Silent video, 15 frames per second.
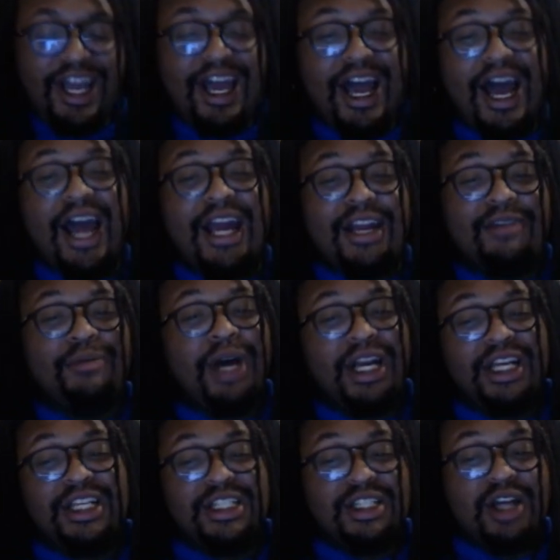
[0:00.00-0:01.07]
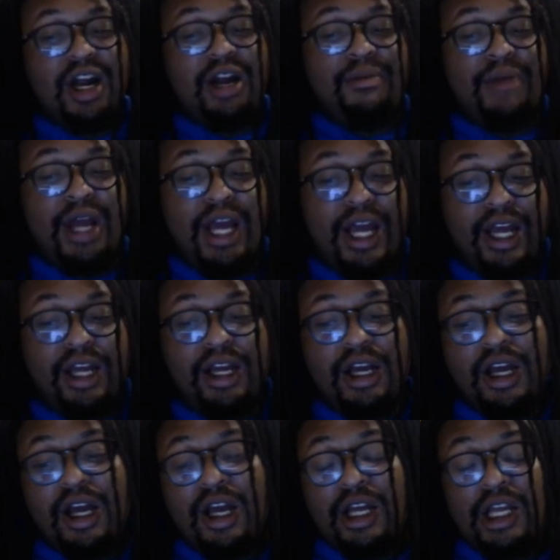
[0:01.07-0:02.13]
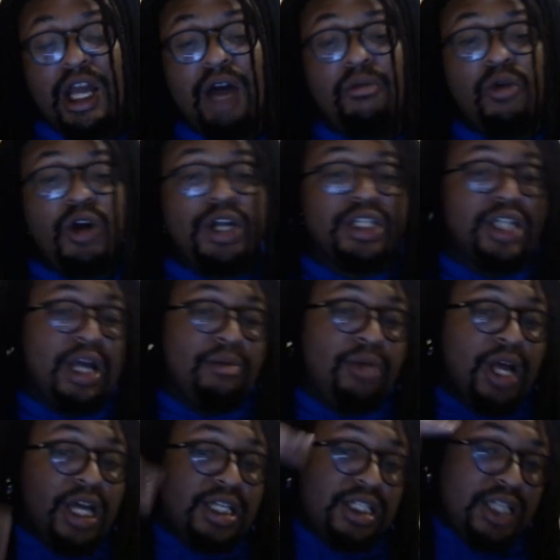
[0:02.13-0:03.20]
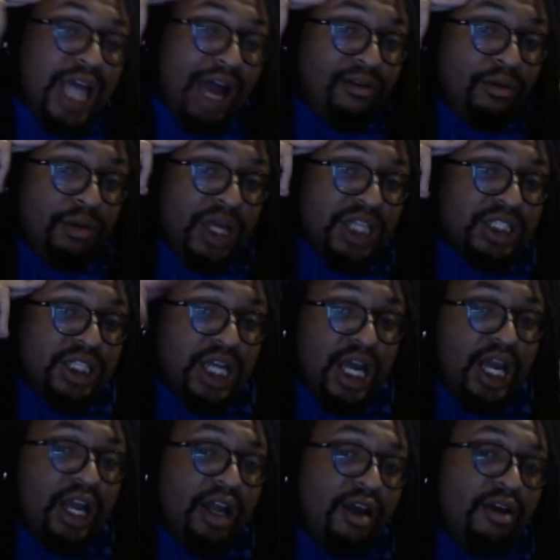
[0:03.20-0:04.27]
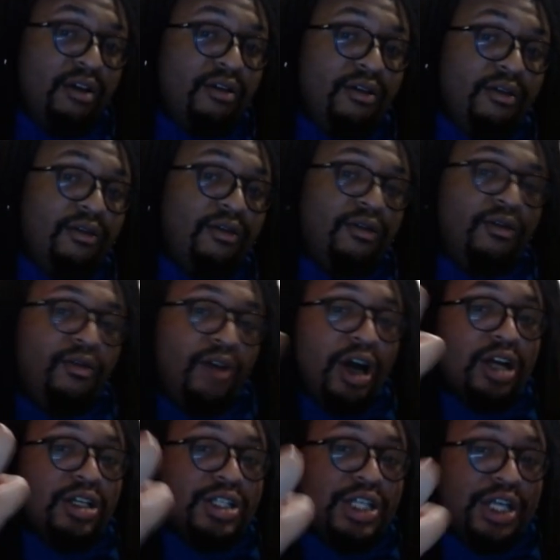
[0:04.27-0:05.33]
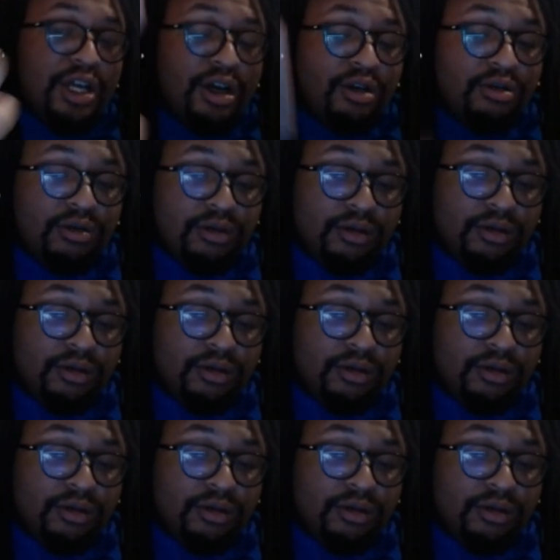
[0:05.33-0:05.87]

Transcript: I ain't even about to get started, man. Y'all boys stay blessed. Have a blessed day. Fuck T.O.